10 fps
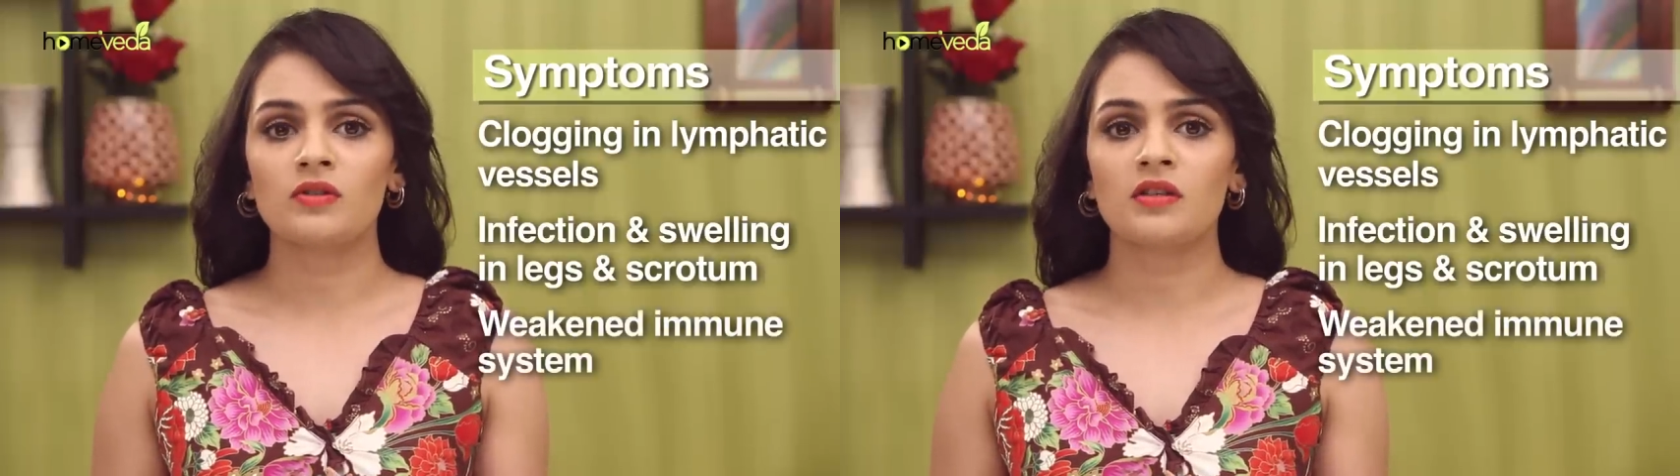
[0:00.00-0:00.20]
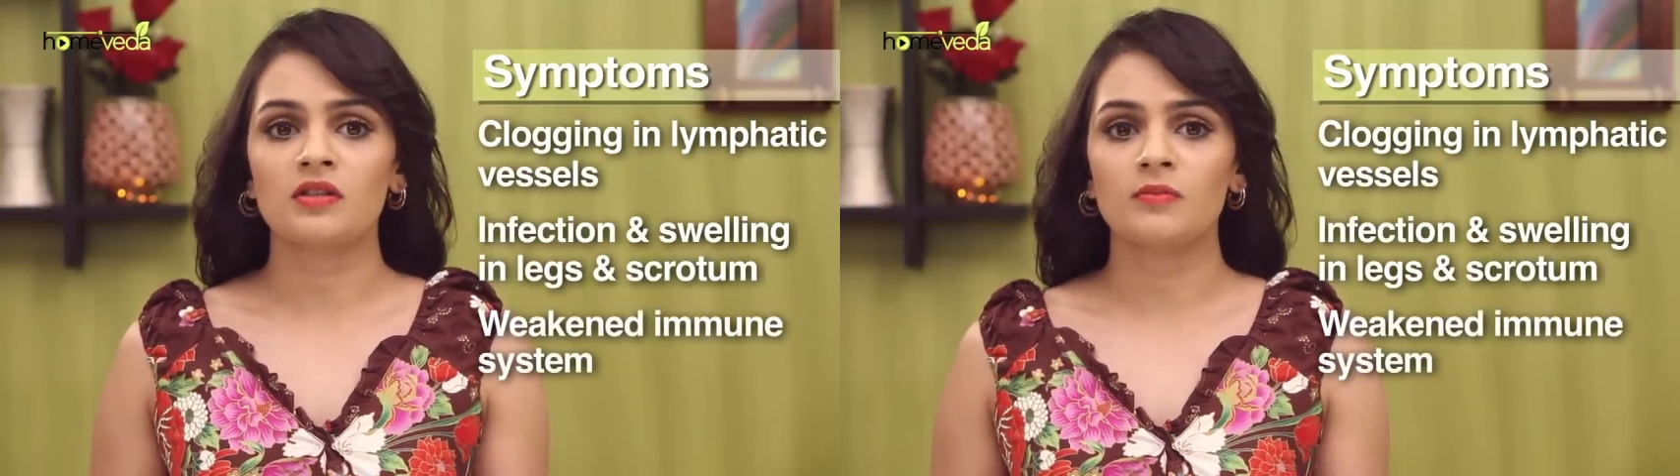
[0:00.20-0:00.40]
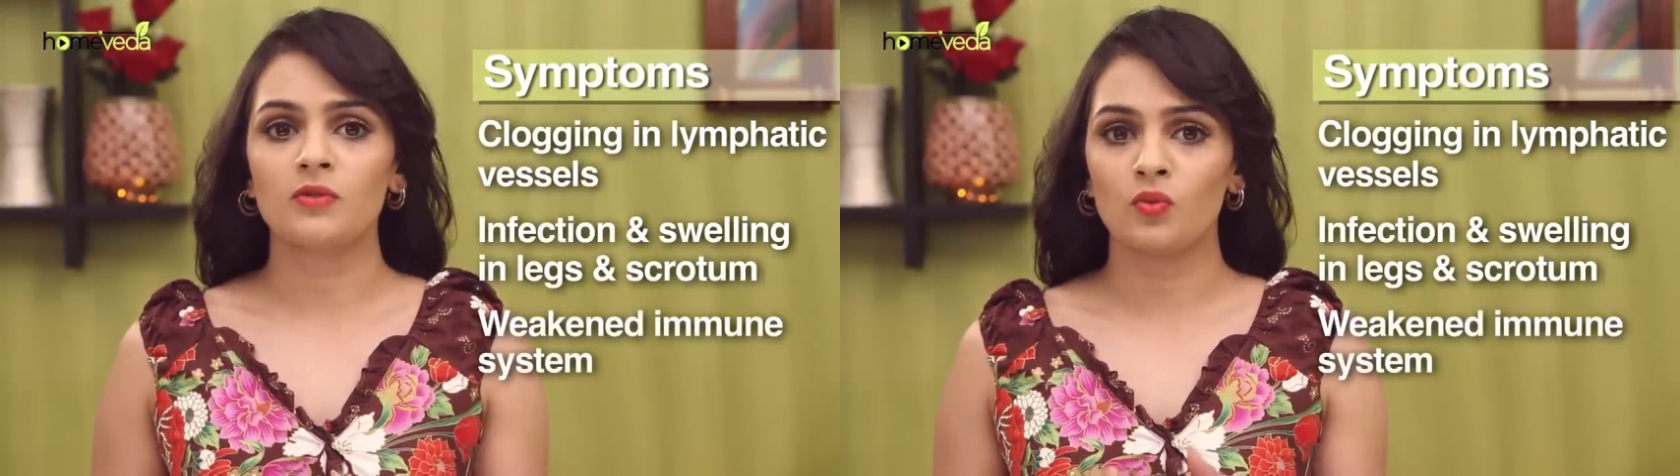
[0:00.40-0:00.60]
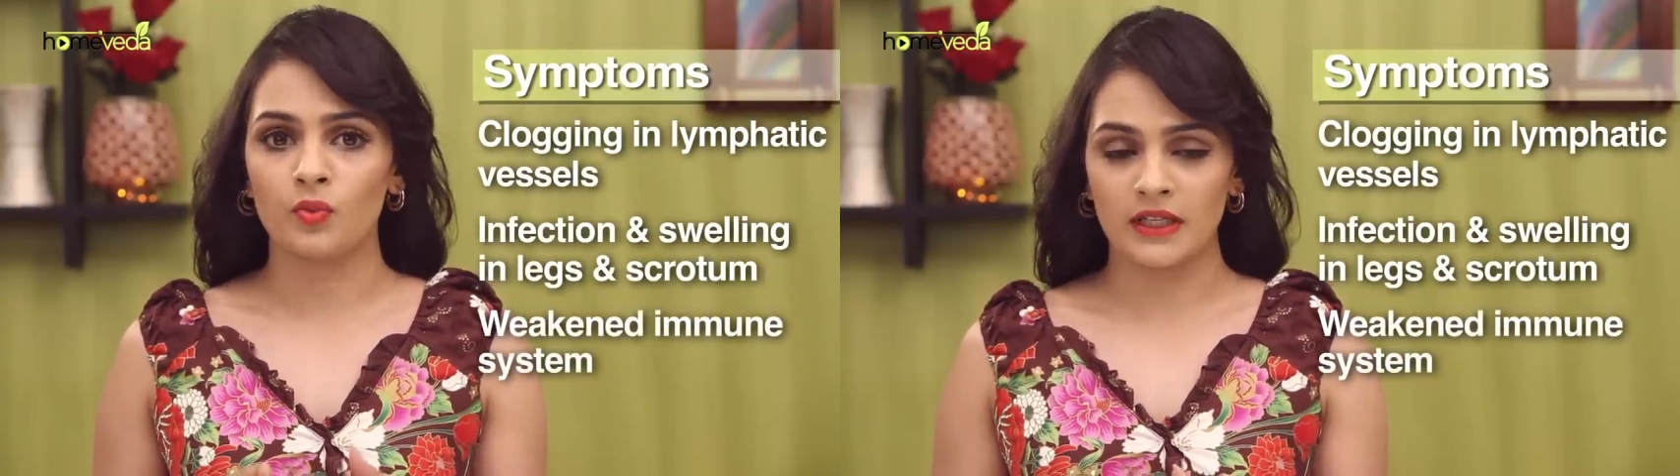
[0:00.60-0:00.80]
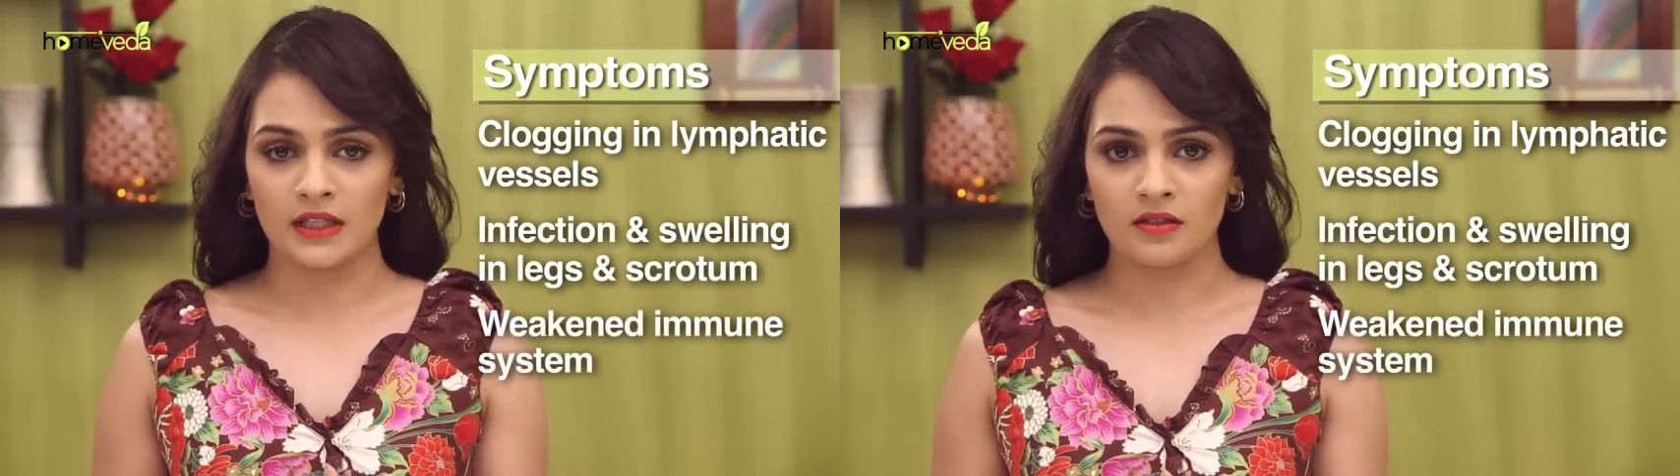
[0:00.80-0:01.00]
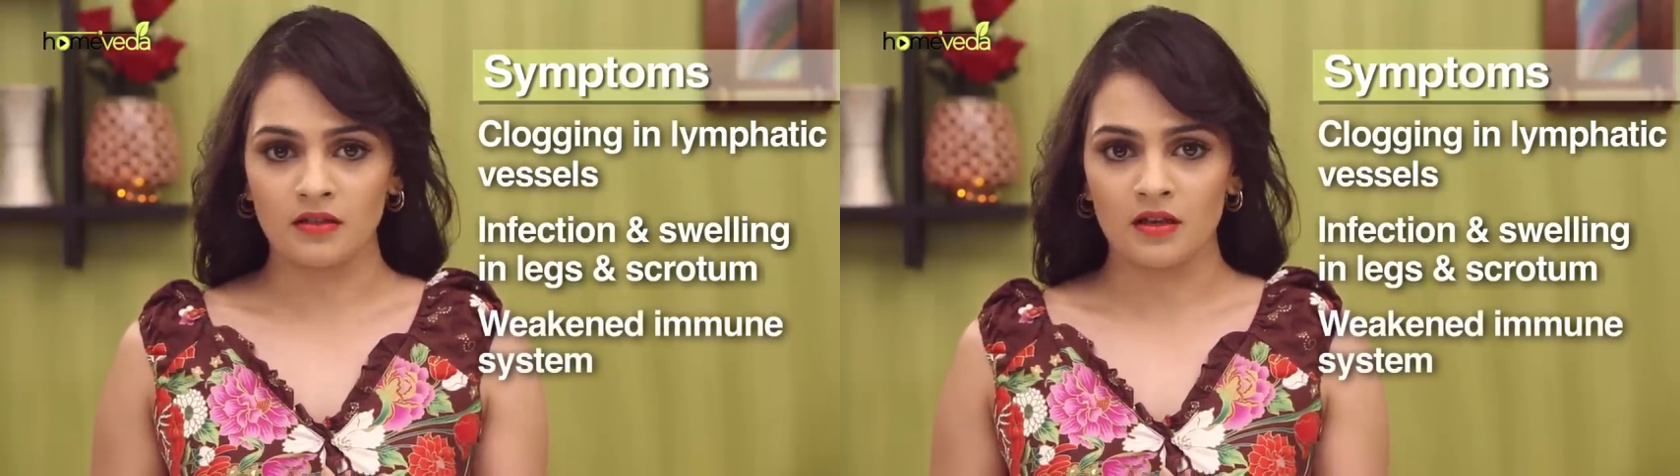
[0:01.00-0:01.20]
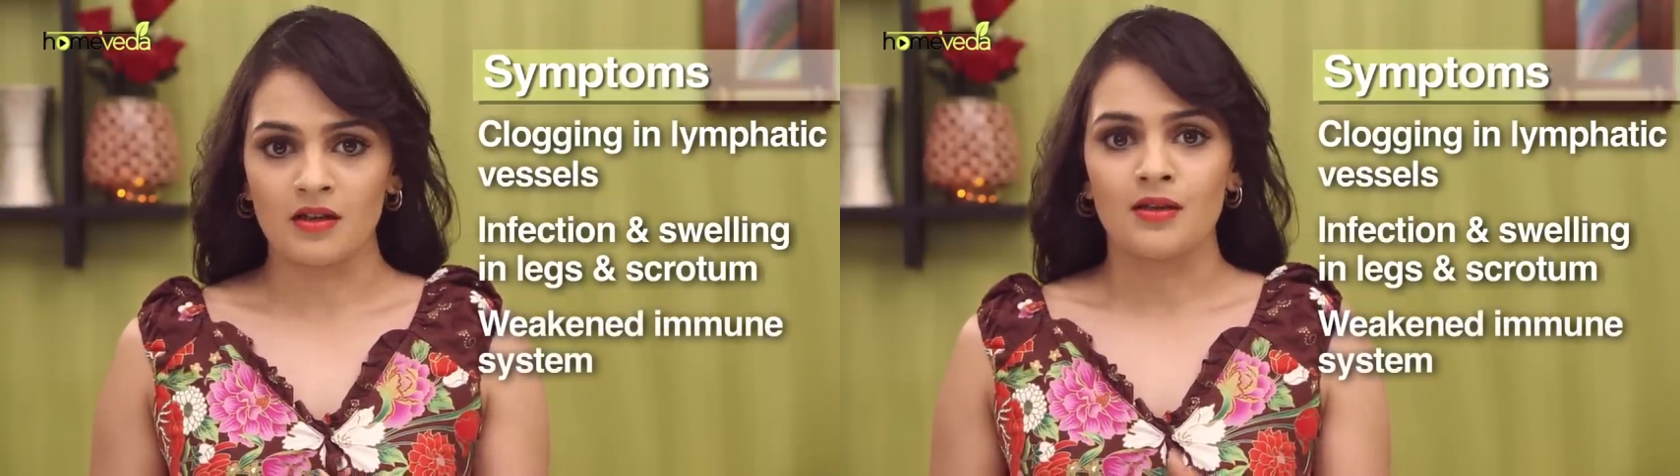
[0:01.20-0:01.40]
system to weaken,